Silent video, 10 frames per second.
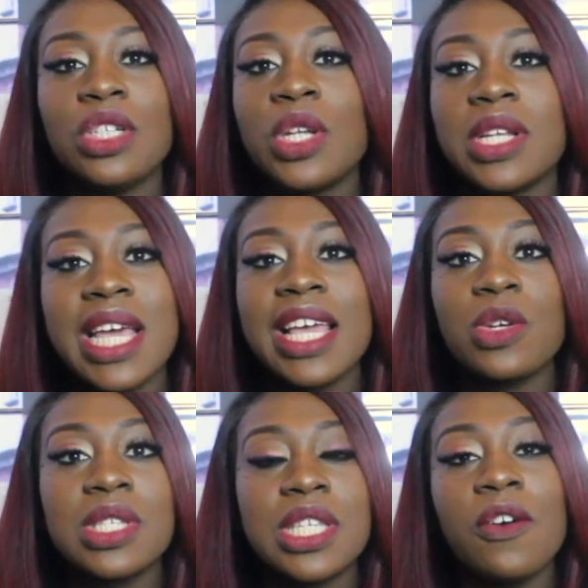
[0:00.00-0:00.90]
You know, take
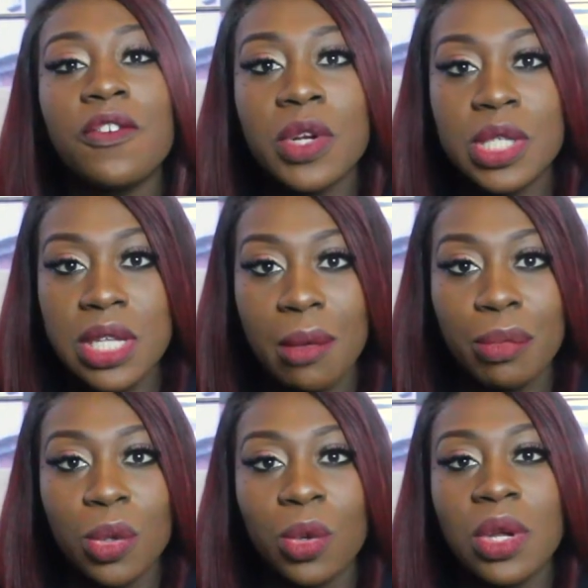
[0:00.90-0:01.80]
yourself for
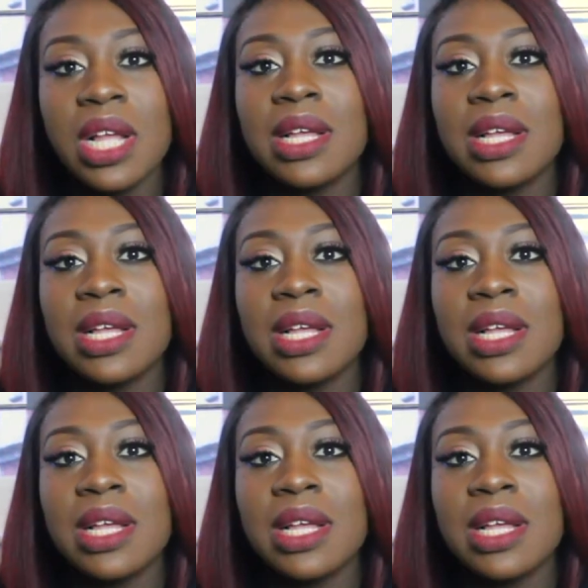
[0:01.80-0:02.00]
example.